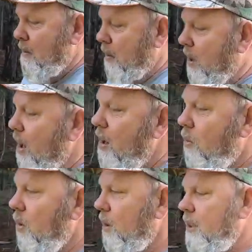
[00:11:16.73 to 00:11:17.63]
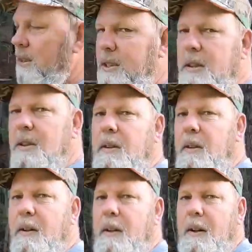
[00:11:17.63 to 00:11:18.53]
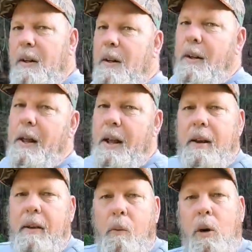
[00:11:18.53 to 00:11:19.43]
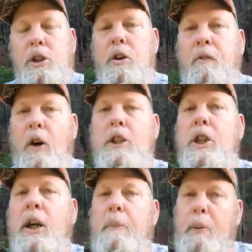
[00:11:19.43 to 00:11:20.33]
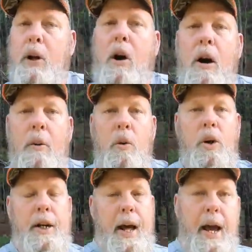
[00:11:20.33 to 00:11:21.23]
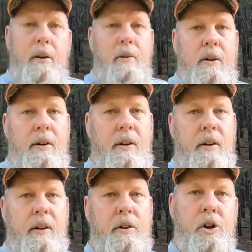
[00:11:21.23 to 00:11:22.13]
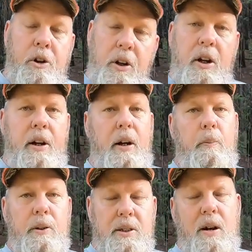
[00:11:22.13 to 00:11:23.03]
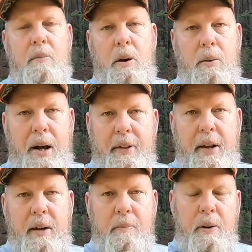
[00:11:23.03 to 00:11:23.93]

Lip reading: Pecan wood is, once you first cut pecan wood down, you can cut it up with a sawmill right then.